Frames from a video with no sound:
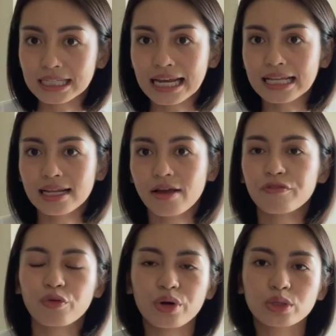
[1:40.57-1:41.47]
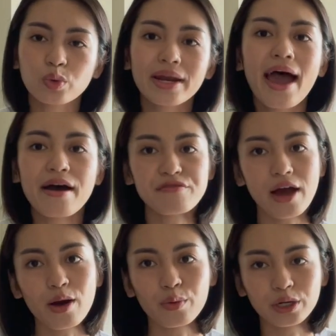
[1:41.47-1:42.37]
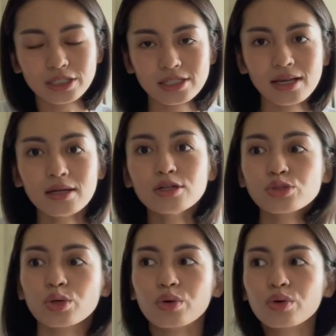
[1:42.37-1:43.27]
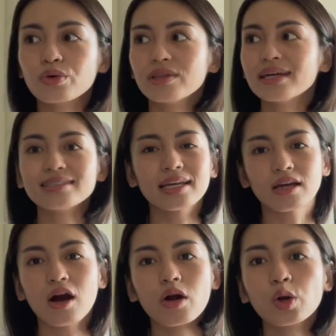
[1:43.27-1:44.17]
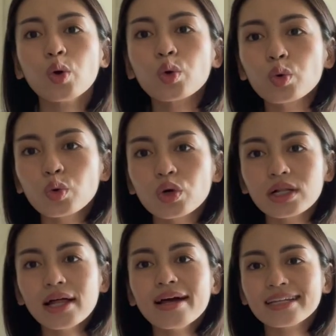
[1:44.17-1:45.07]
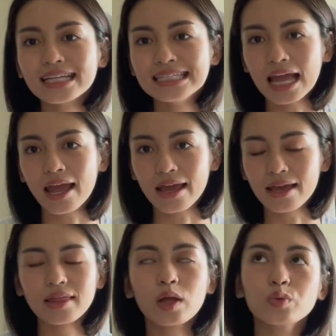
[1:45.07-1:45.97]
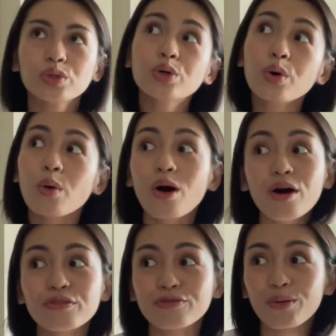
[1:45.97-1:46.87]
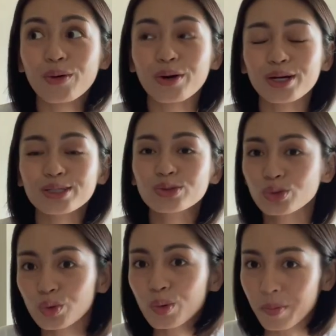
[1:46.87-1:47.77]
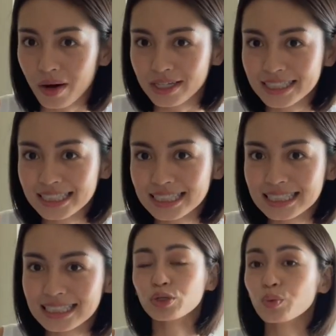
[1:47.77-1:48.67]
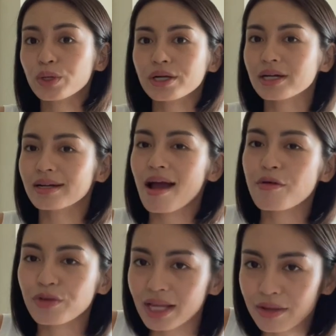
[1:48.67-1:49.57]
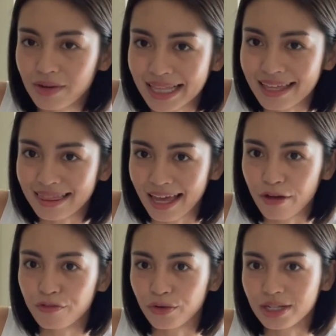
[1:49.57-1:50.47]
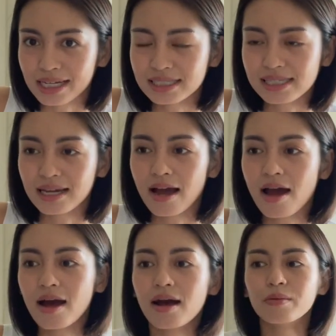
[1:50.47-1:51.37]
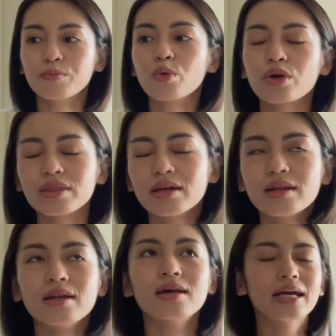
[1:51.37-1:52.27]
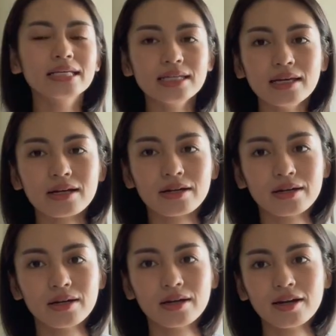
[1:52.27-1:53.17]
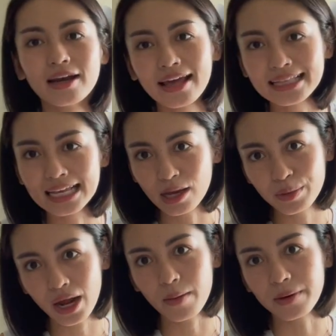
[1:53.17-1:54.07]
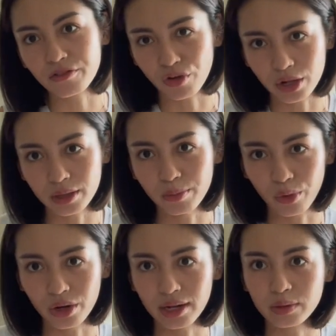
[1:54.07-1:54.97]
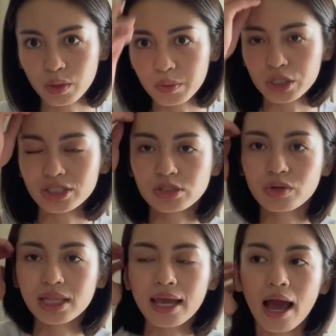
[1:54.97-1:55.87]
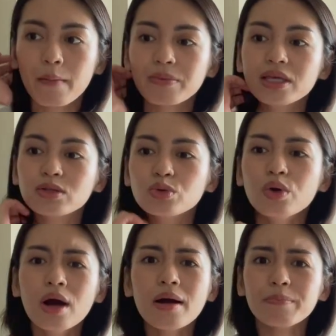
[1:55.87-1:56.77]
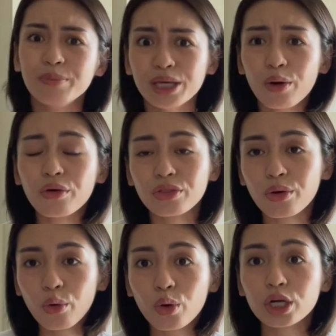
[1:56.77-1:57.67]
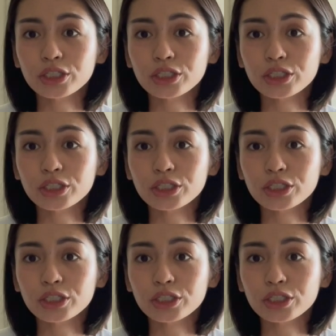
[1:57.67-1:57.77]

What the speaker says: training for 2.5 hours. So that's like our whole day. That would go on for 2 months. But we're really, really thankful kasi nga more than a year na hindi kami nakapag-volleyball, and we were just really happy to be on the court